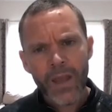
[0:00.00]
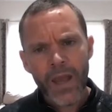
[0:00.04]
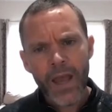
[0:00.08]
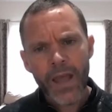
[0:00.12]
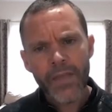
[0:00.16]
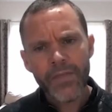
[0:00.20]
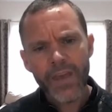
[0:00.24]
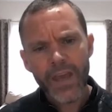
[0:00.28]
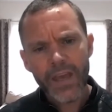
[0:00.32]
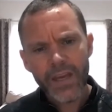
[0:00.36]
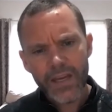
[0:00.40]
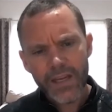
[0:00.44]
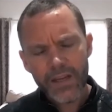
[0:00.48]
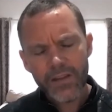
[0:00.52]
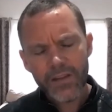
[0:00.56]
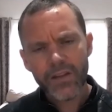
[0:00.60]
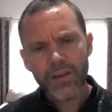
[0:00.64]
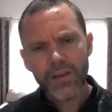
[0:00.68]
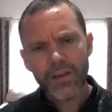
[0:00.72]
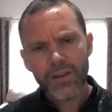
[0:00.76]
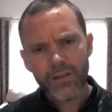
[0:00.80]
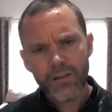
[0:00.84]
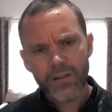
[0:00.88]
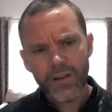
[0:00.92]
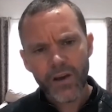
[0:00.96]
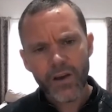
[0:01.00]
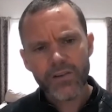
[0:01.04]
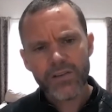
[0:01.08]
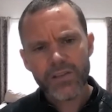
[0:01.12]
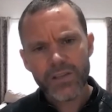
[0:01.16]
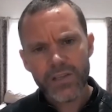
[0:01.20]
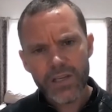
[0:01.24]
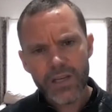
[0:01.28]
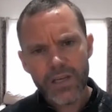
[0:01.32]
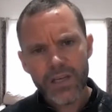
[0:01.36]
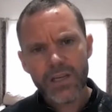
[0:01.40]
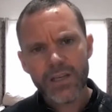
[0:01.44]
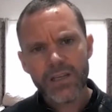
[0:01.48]
And then in
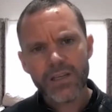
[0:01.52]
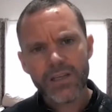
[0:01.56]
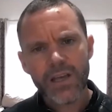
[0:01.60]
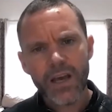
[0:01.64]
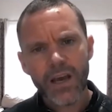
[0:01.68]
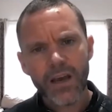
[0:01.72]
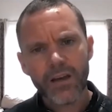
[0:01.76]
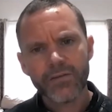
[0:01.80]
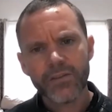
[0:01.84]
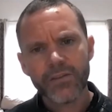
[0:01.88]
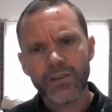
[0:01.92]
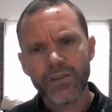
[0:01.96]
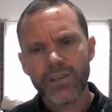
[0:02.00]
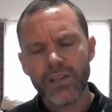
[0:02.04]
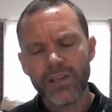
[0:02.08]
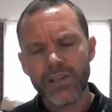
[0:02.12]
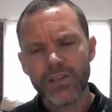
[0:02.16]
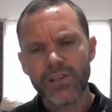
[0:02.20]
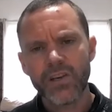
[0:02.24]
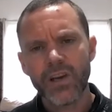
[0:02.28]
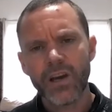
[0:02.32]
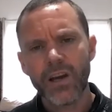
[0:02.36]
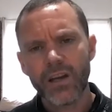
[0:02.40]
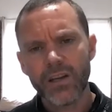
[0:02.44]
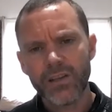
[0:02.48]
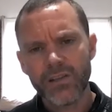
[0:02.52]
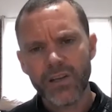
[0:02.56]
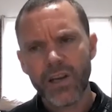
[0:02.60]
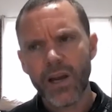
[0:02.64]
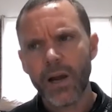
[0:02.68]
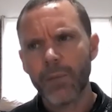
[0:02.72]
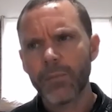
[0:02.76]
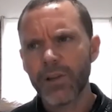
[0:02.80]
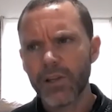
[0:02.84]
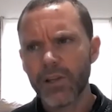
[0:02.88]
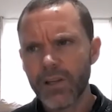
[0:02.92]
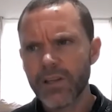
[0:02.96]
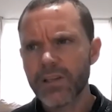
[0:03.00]
those years after discharge, a
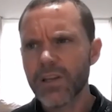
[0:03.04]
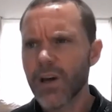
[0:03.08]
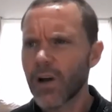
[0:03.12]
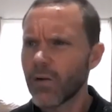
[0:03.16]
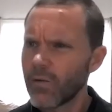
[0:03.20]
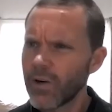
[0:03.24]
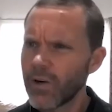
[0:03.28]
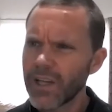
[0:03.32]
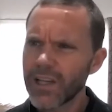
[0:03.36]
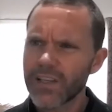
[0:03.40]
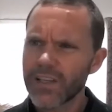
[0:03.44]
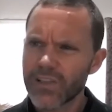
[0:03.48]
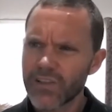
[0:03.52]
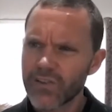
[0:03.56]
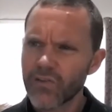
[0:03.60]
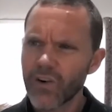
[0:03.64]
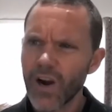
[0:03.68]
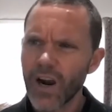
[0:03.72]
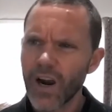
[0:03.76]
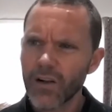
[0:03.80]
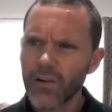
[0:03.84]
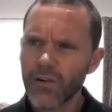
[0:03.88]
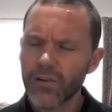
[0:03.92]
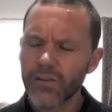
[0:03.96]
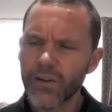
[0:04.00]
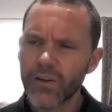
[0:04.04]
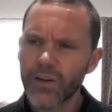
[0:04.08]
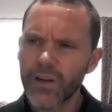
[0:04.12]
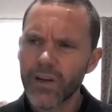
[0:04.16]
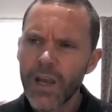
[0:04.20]
couple of years, I really struggled.